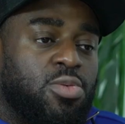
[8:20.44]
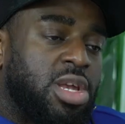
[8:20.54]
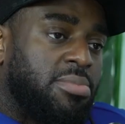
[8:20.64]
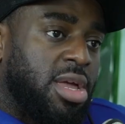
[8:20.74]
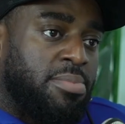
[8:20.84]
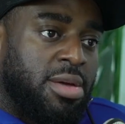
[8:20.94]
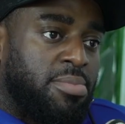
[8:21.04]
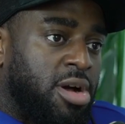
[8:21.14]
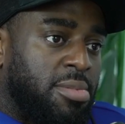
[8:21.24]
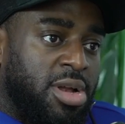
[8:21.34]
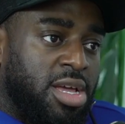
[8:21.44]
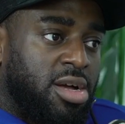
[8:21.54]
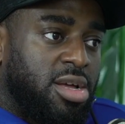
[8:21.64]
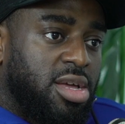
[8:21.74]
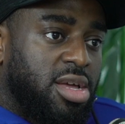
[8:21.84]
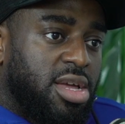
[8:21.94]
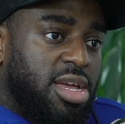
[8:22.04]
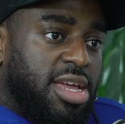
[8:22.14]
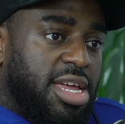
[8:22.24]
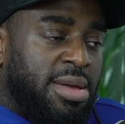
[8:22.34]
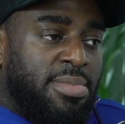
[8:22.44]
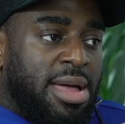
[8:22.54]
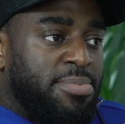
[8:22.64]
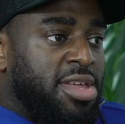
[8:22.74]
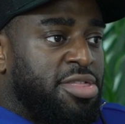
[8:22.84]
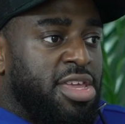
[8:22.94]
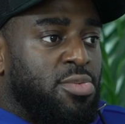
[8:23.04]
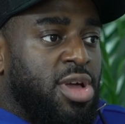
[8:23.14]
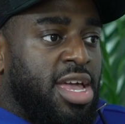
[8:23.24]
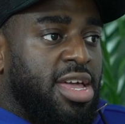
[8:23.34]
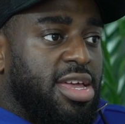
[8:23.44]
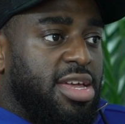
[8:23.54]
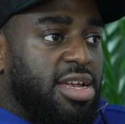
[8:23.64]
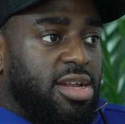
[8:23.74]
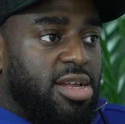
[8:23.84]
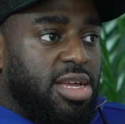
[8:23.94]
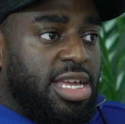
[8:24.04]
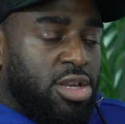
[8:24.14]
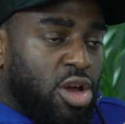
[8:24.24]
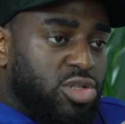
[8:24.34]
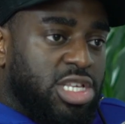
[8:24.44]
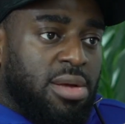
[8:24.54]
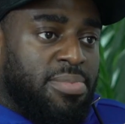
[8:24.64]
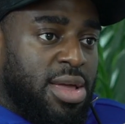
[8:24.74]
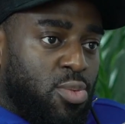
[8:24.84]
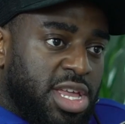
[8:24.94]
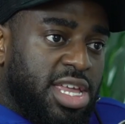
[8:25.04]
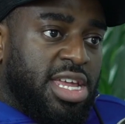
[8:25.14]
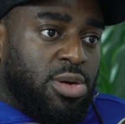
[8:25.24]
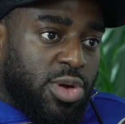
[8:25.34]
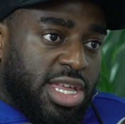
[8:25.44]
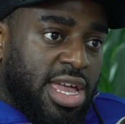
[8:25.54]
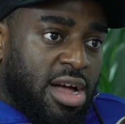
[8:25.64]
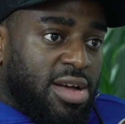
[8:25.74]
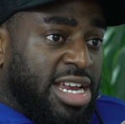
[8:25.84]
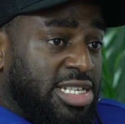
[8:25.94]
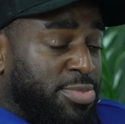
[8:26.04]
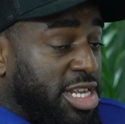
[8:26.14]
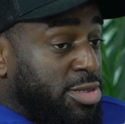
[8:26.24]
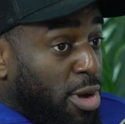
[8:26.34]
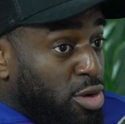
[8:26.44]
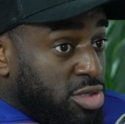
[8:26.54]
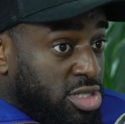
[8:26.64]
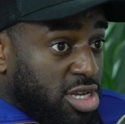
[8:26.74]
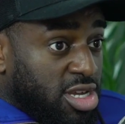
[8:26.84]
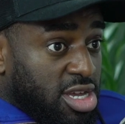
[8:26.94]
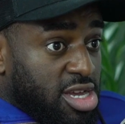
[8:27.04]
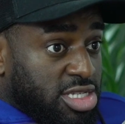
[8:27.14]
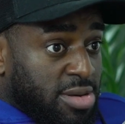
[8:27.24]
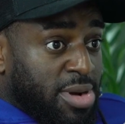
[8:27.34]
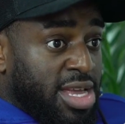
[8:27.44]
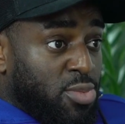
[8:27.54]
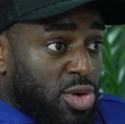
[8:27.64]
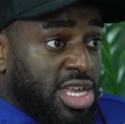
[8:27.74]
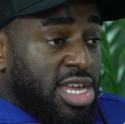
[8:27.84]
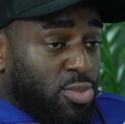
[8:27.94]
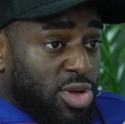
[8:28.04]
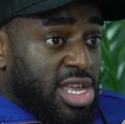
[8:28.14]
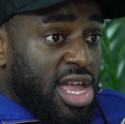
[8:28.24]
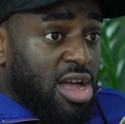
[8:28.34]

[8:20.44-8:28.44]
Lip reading: want to be a bit part player. It might be a thing where he knows he can play week in, week out, and he's been exposed to playing week in, week